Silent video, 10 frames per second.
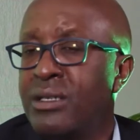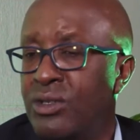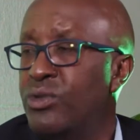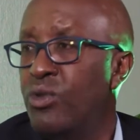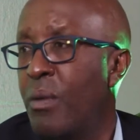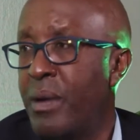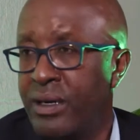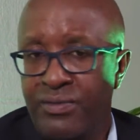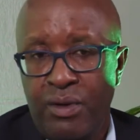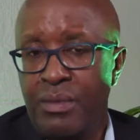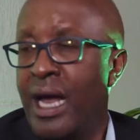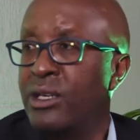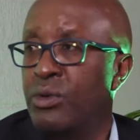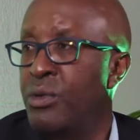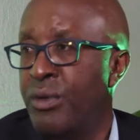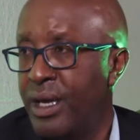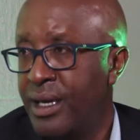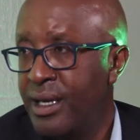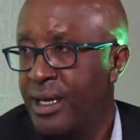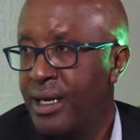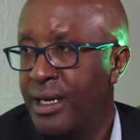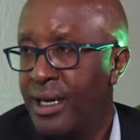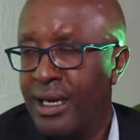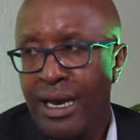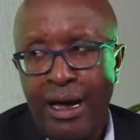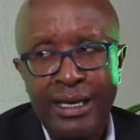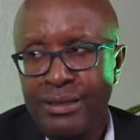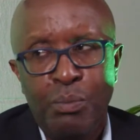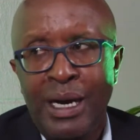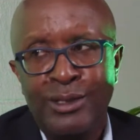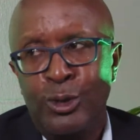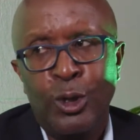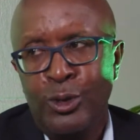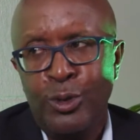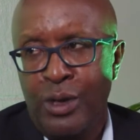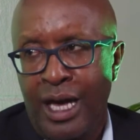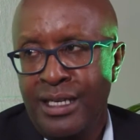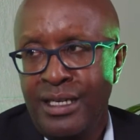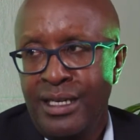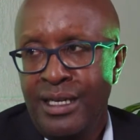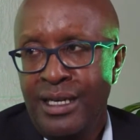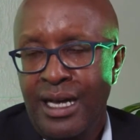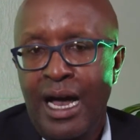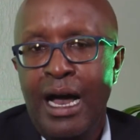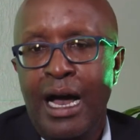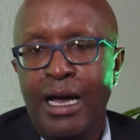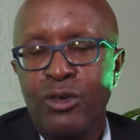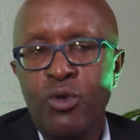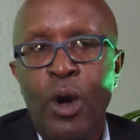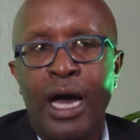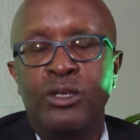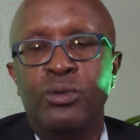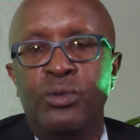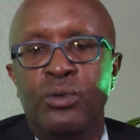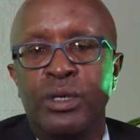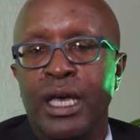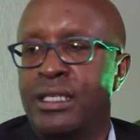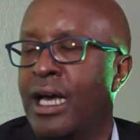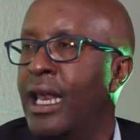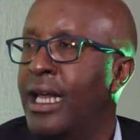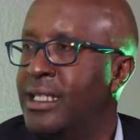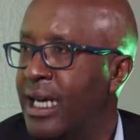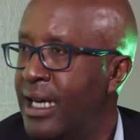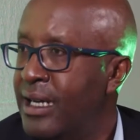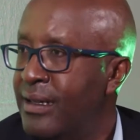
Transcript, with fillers: banks used to operate from 9 to 3. And nowadays, banks don't do that. Yeah. You had to get a letter